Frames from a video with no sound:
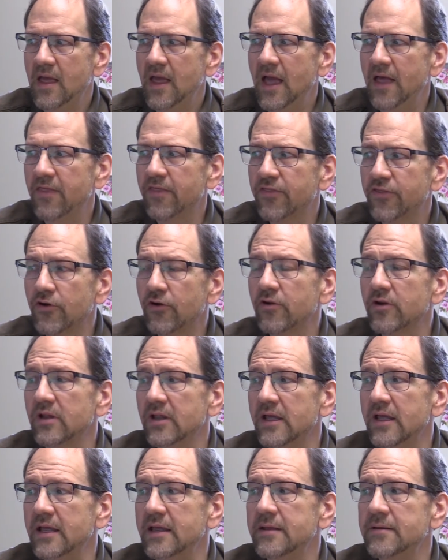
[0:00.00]
And
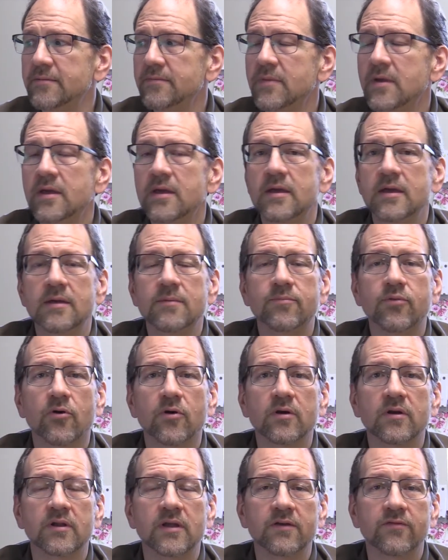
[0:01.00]
thirdly,
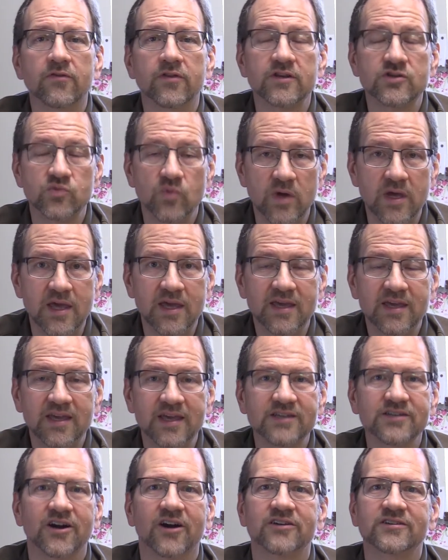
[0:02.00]
importantly for this week,
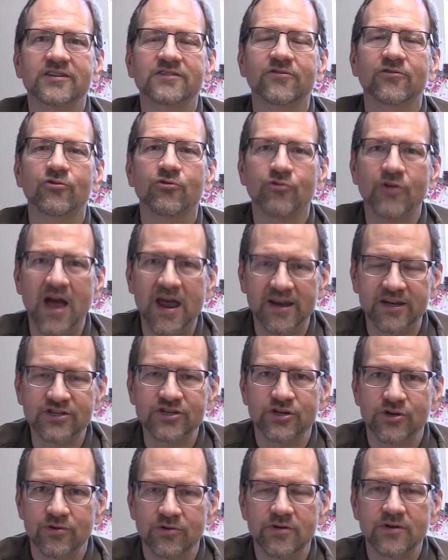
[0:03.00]
is our sense of
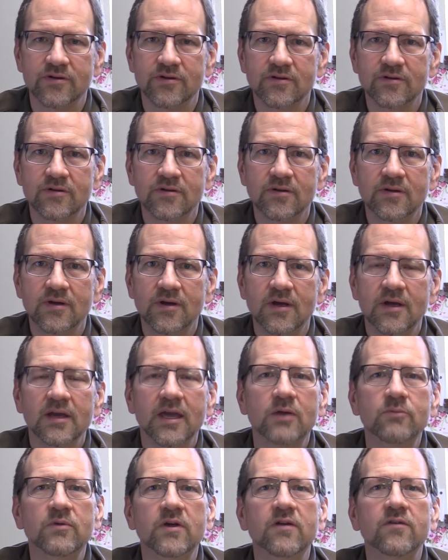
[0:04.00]
gratitude.
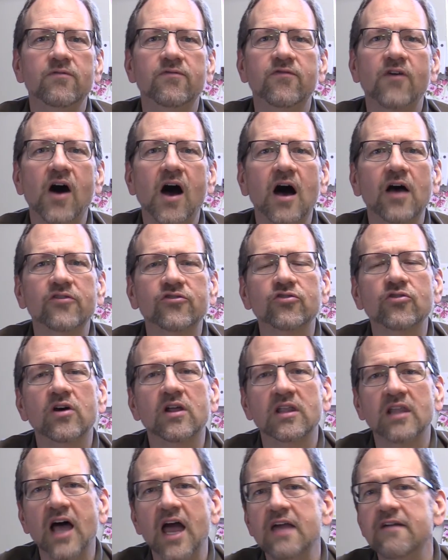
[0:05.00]
Can we foster a
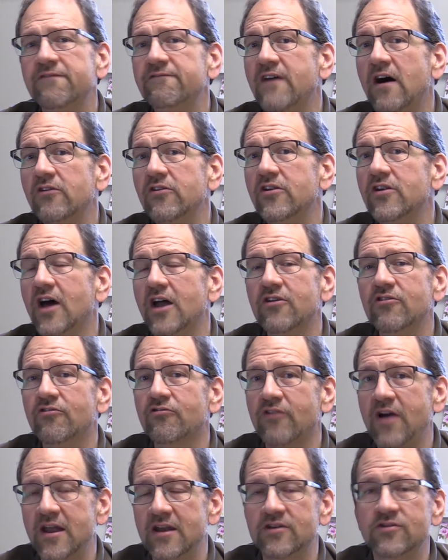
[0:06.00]
life founded on
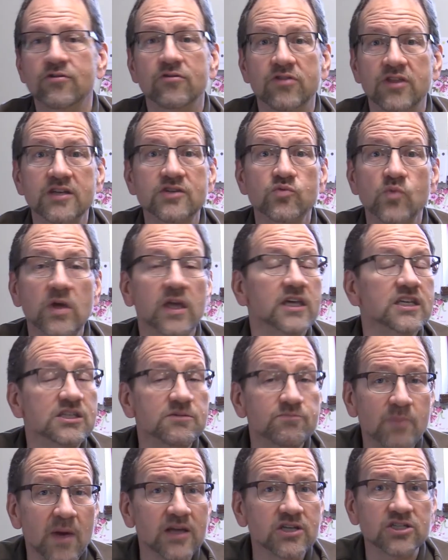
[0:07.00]
gratitude this week,
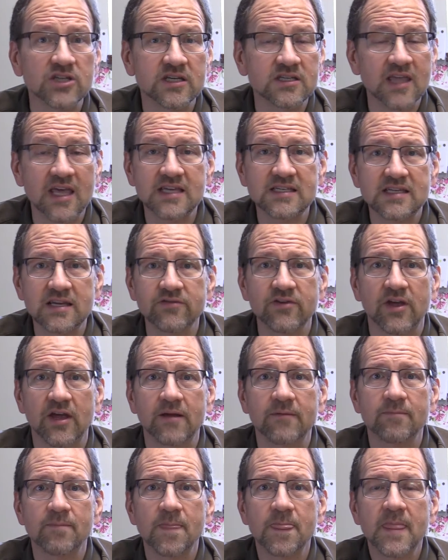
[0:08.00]
especially as
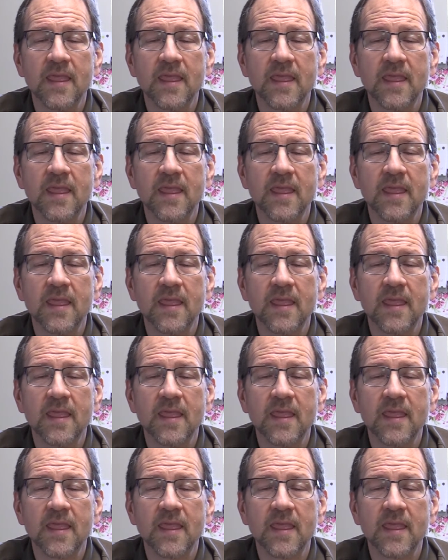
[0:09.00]
Thanksgiving?